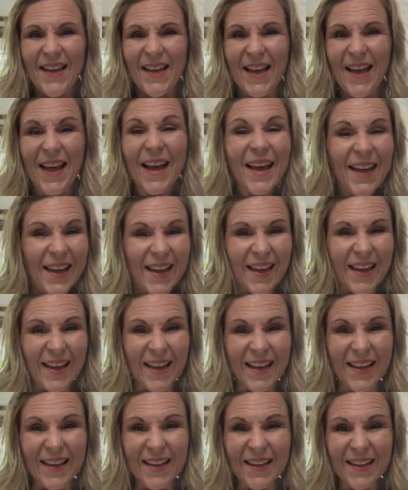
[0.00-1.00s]

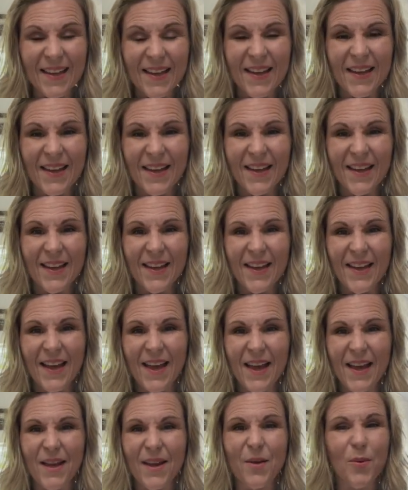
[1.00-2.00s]
Hey,
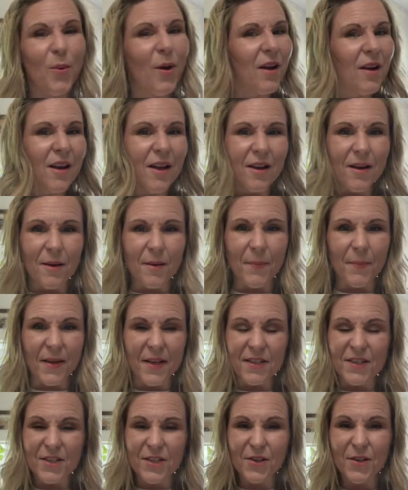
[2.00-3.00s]

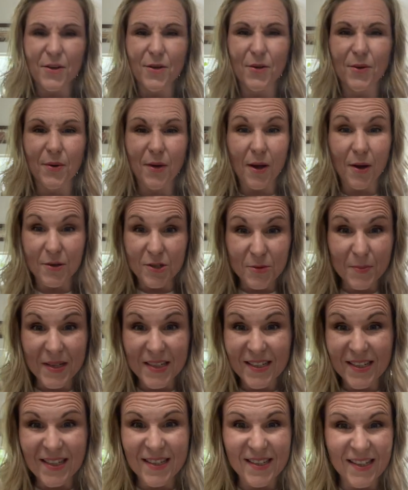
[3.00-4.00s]
welcome to Coach
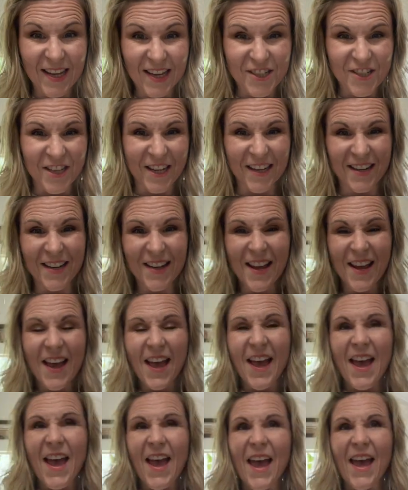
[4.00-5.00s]
Misty's Kitchen.
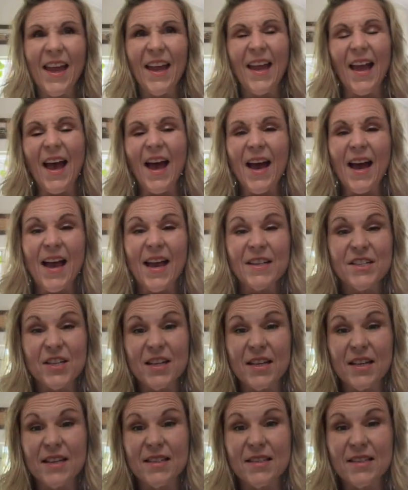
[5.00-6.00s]
Hey, I
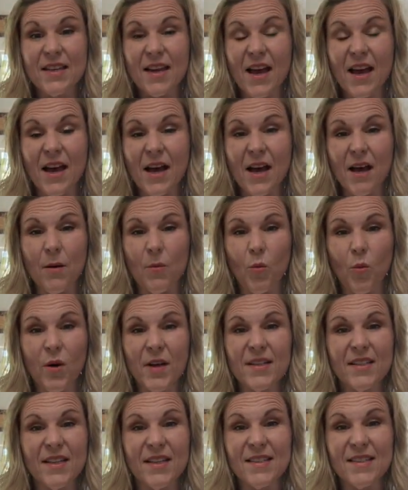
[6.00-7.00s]
just
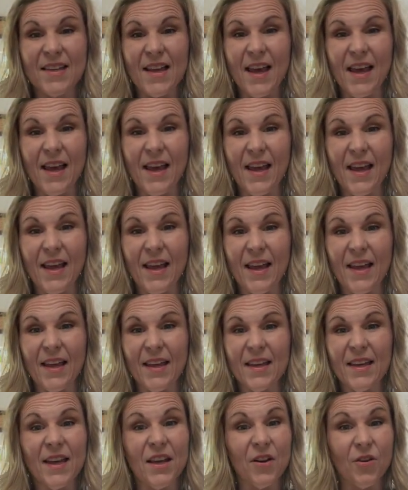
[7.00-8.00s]
want to
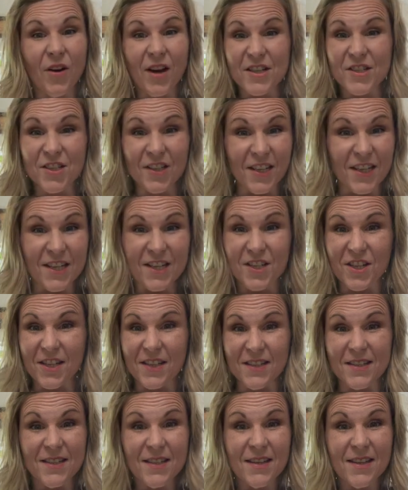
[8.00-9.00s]
say
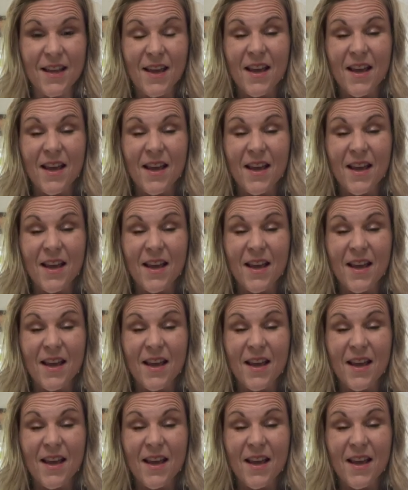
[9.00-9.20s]
congratulations.